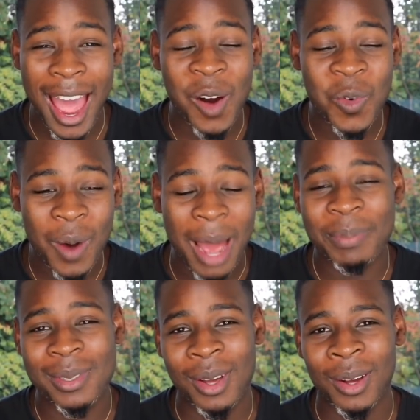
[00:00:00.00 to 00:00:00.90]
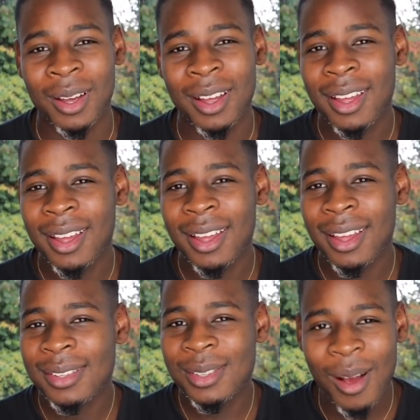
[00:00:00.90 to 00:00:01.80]
a rap song,
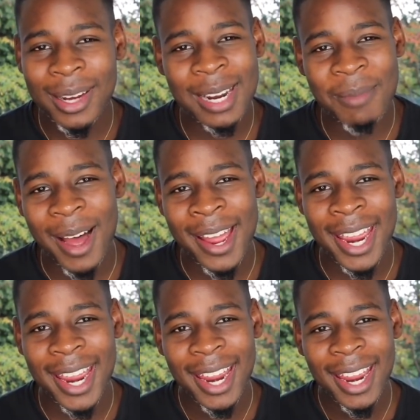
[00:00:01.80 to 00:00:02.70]
talking about it?